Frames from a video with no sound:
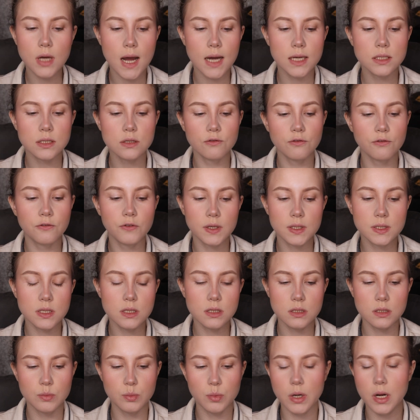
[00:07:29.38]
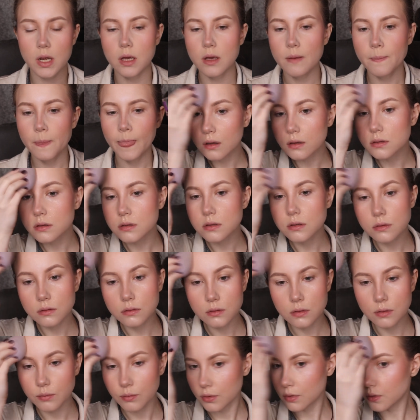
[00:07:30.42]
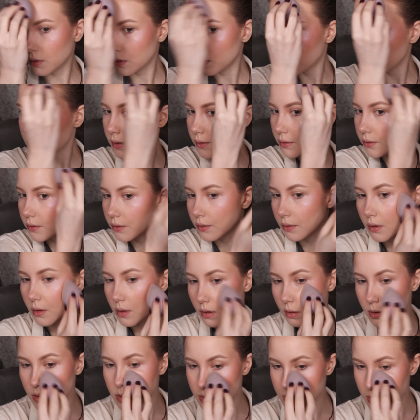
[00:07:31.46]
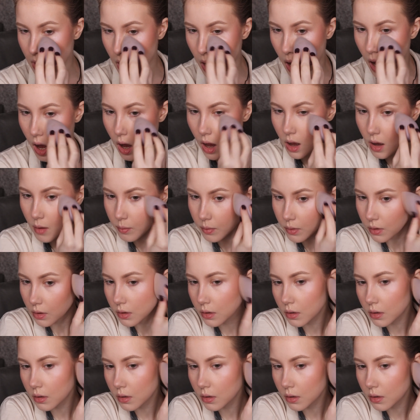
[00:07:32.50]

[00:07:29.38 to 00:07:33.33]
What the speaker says: Last Fixing Spray. Let's use some beauty blender on top.